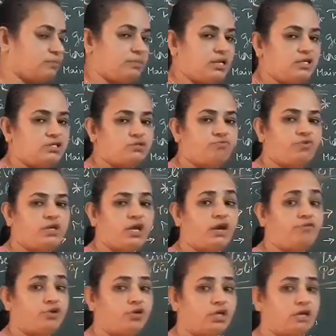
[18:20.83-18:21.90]
means we
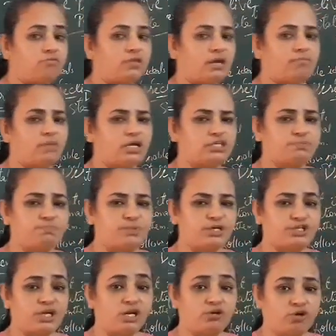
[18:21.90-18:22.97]
have to give them a
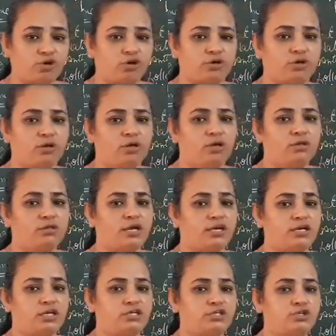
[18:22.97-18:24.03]
special code.
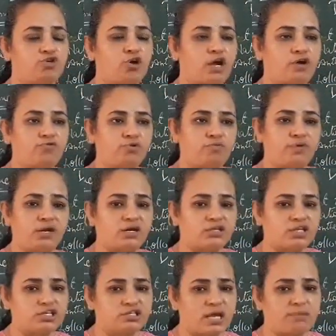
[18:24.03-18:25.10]
That is, you have to wear
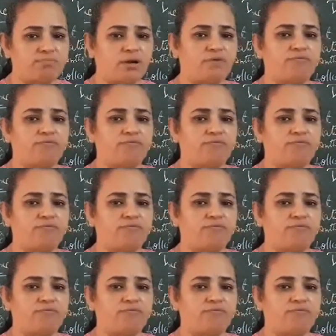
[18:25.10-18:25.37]
this type